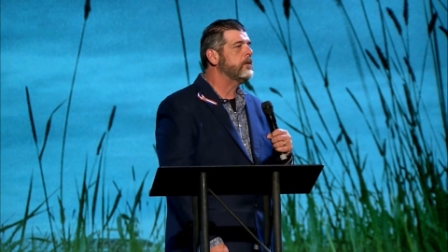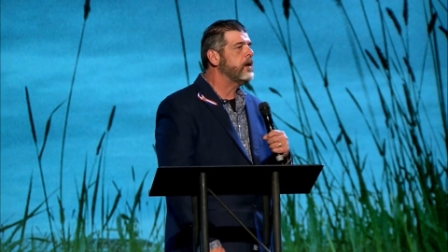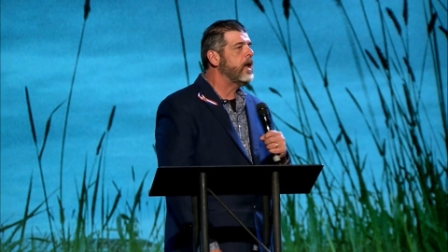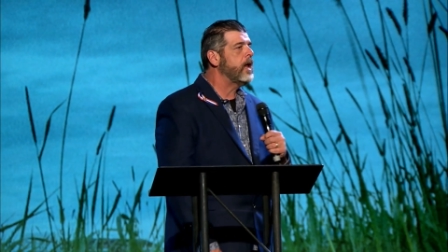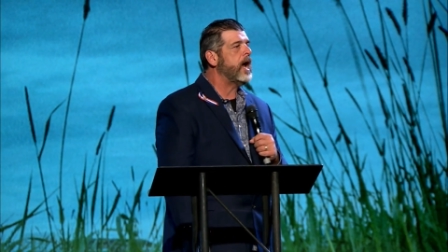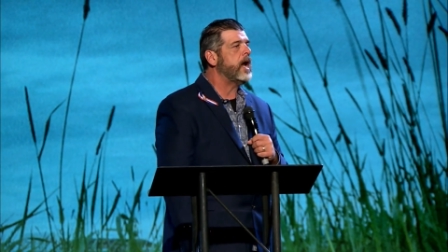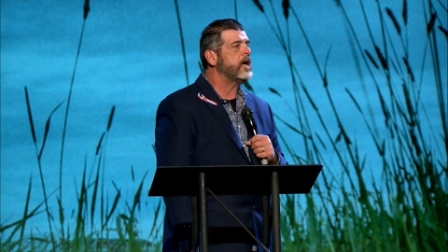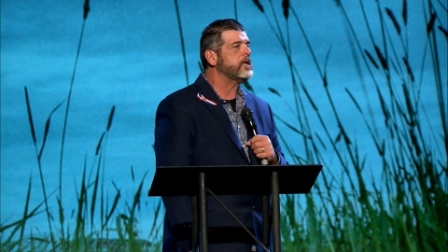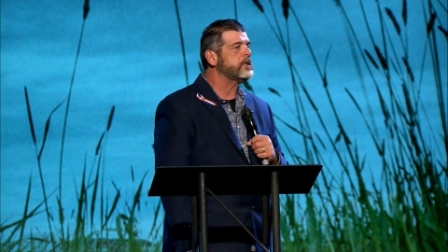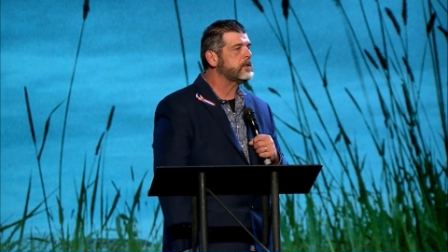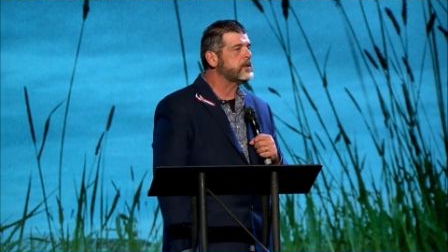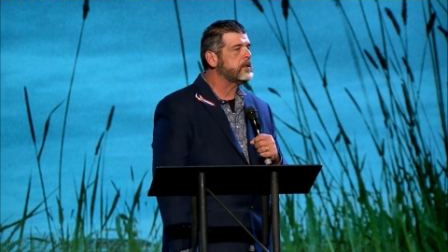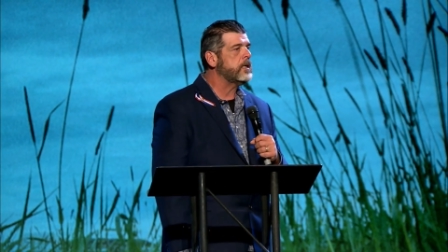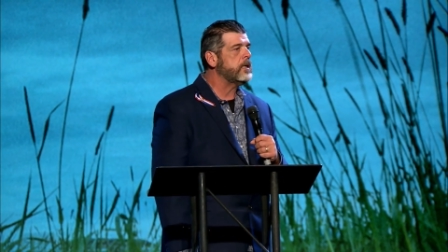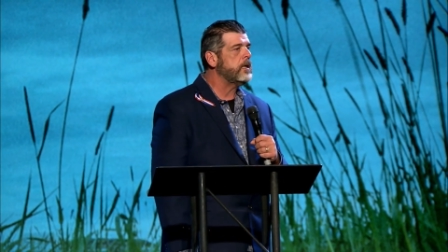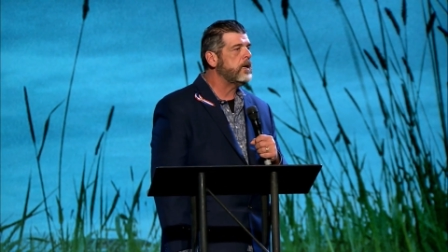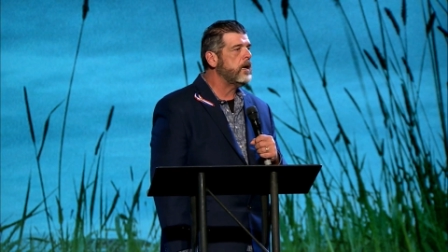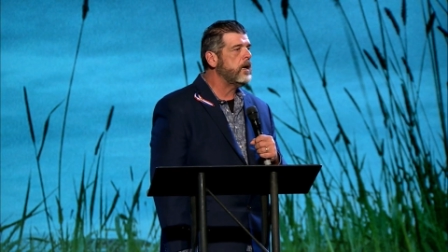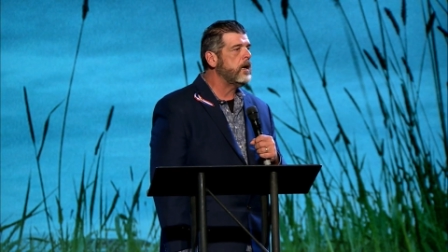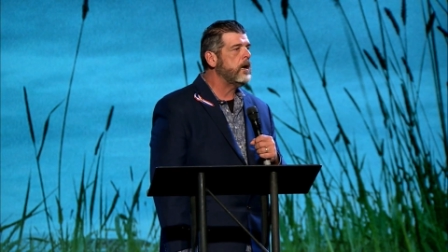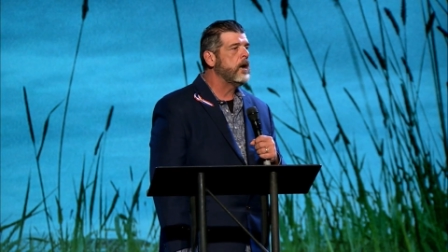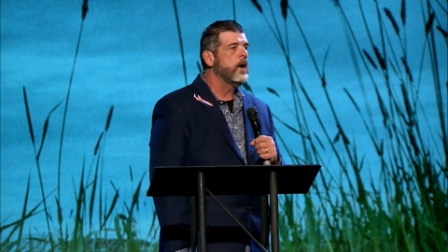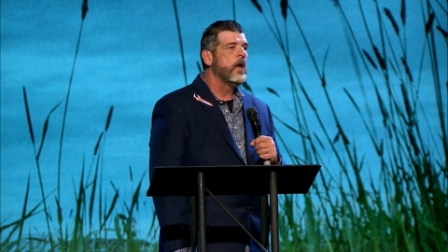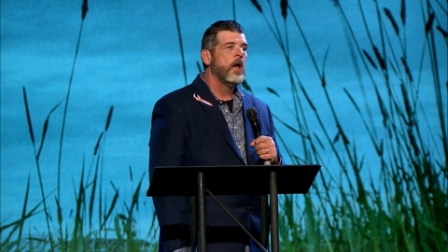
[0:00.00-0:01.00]
last
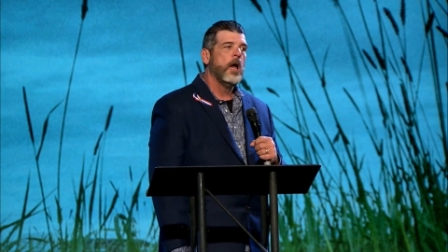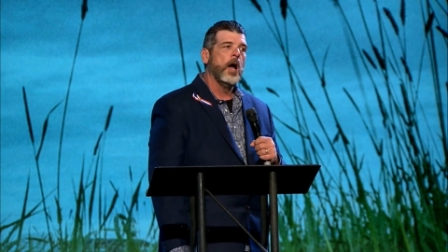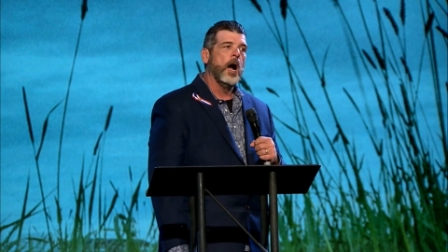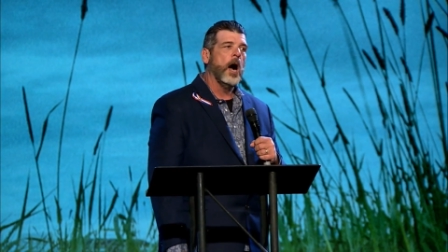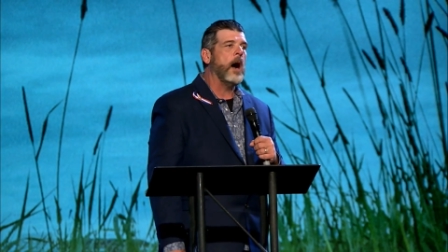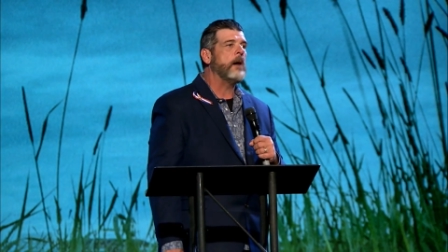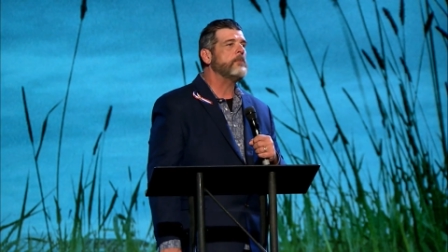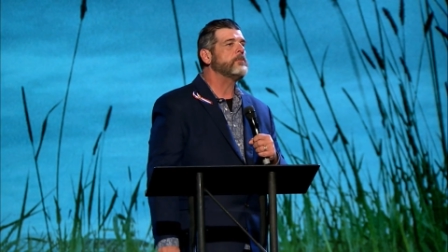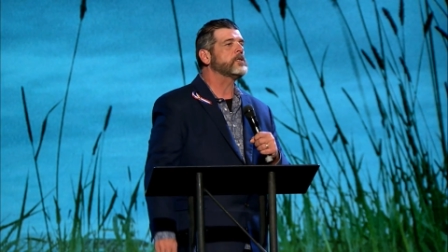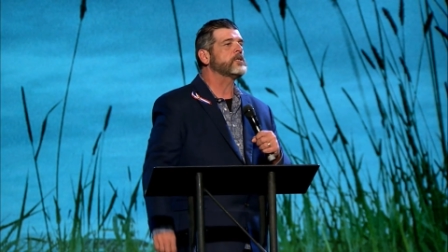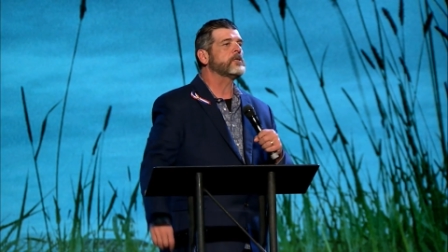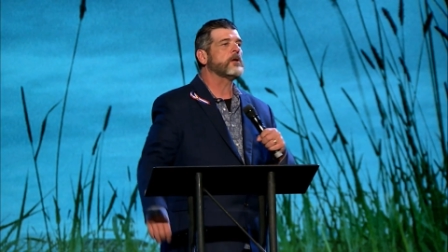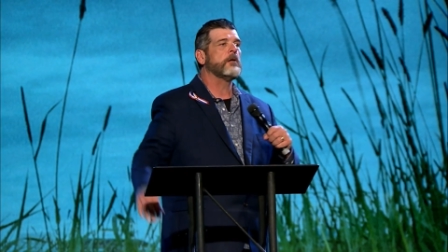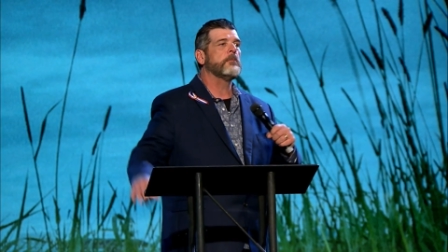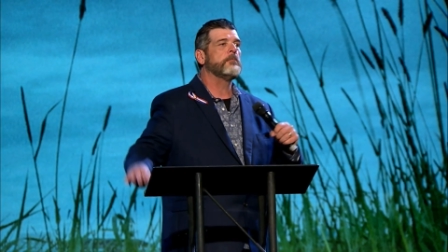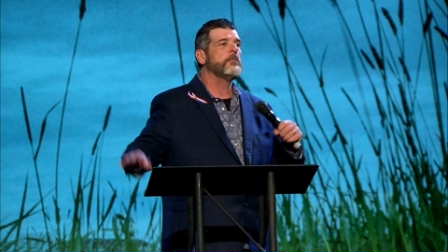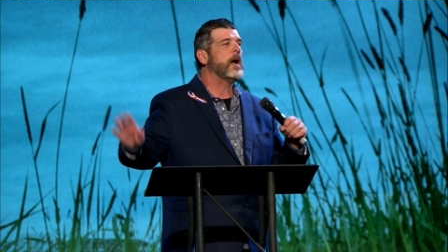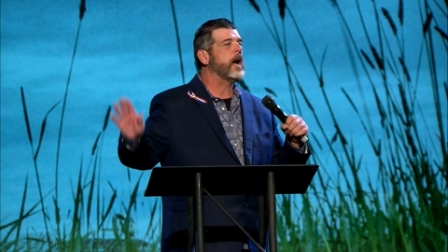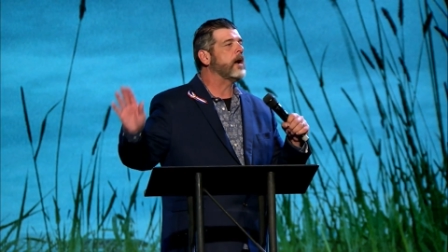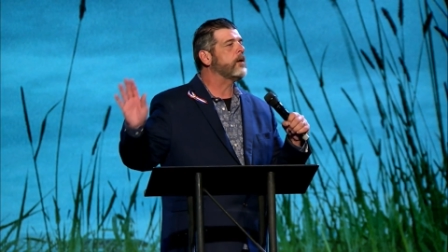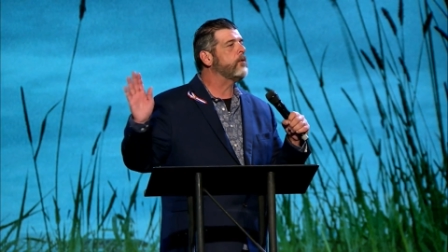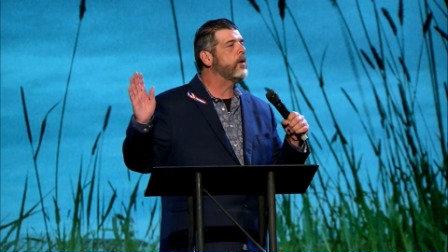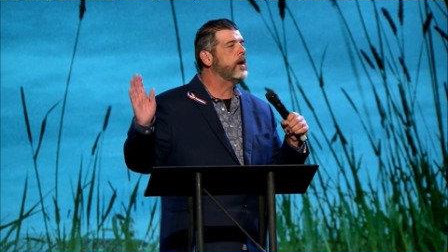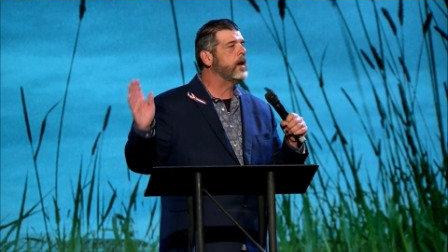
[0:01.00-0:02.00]
year. I'm just going to
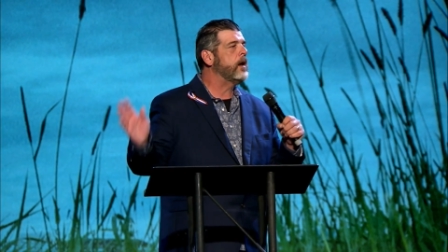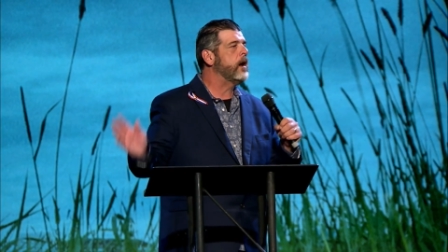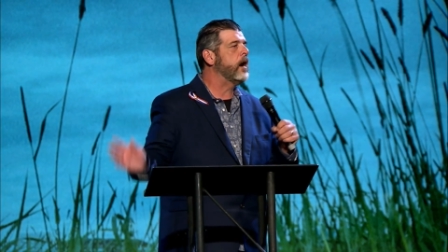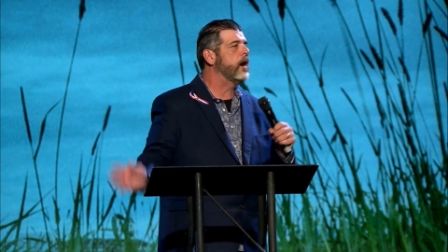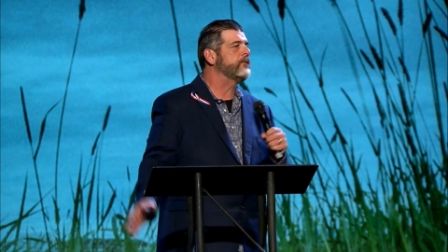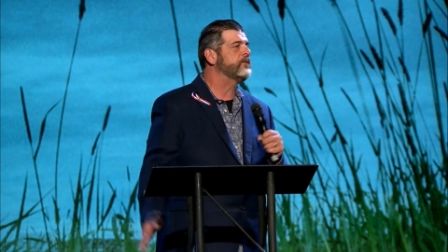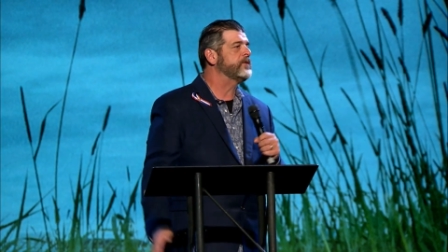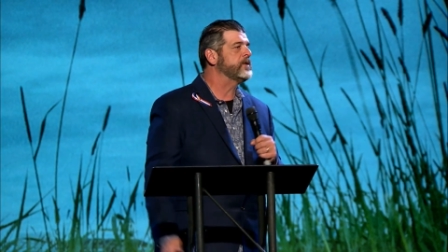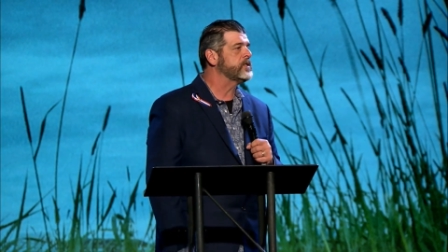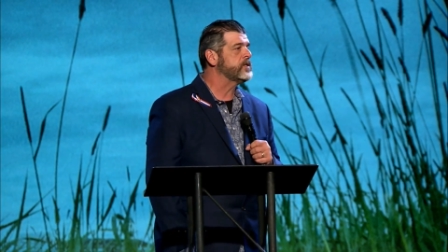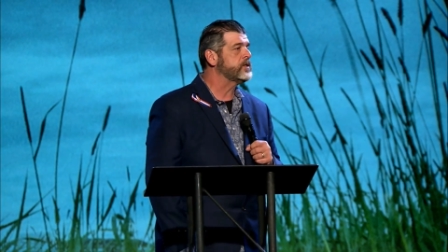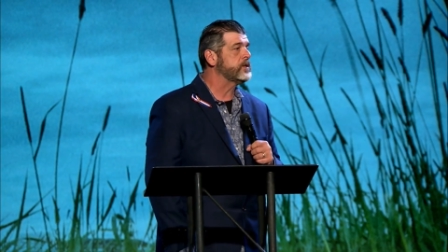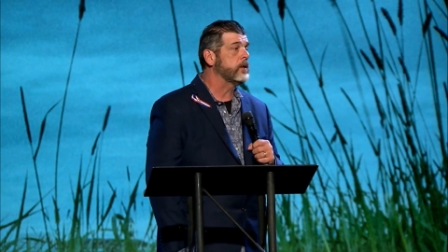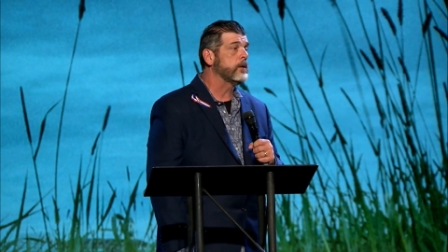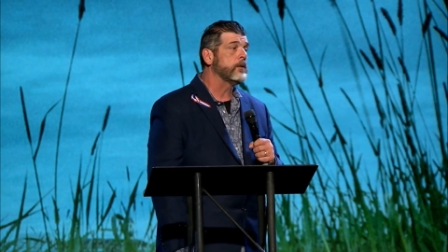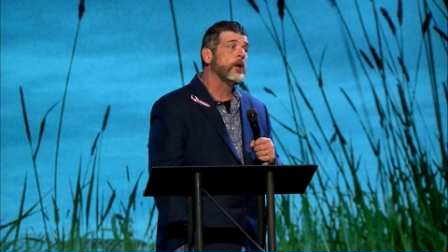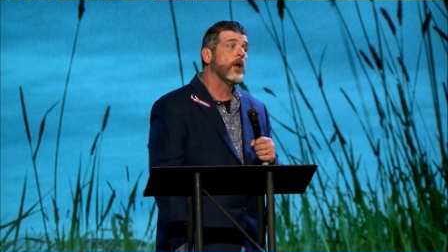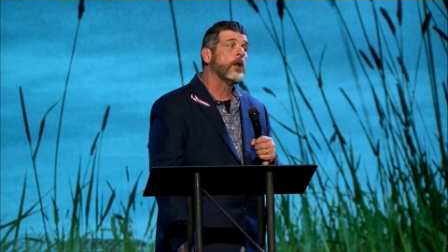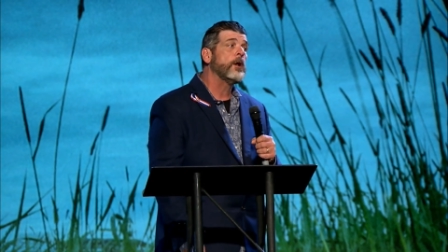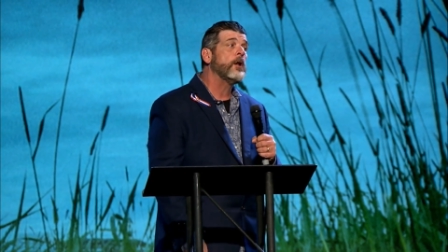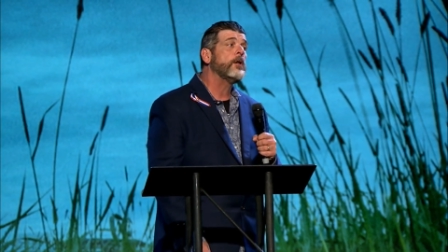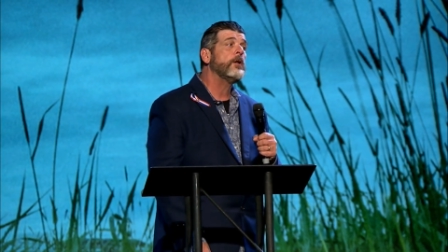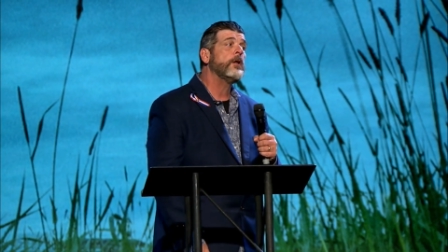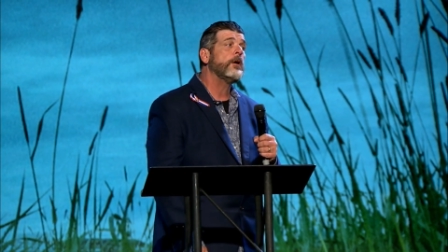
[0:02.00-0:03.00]
back way off this year. No,
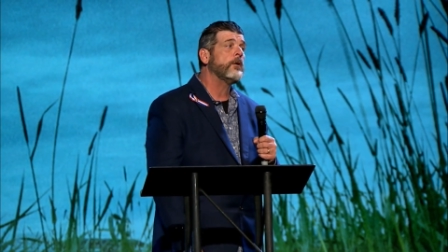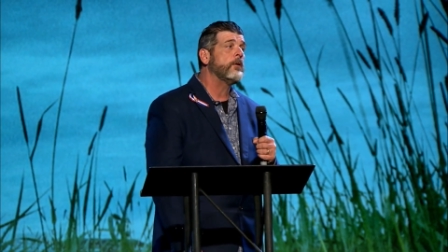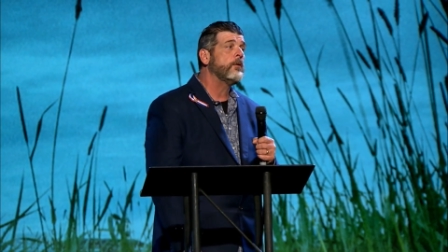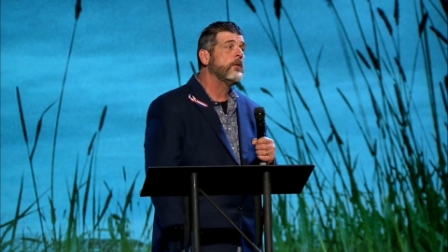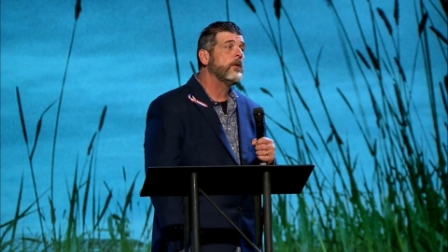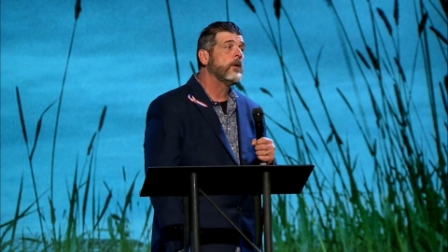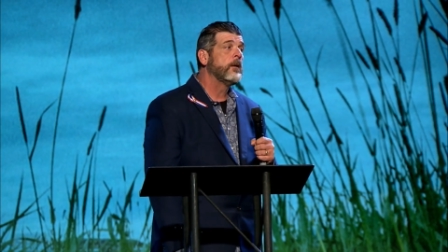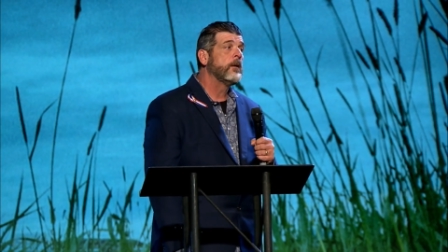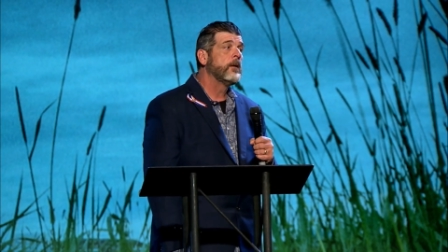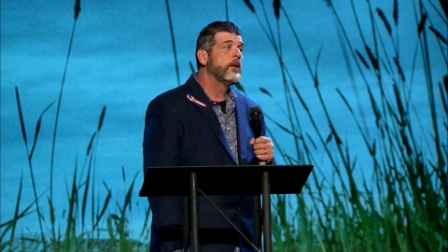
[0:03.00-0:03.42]
no, no.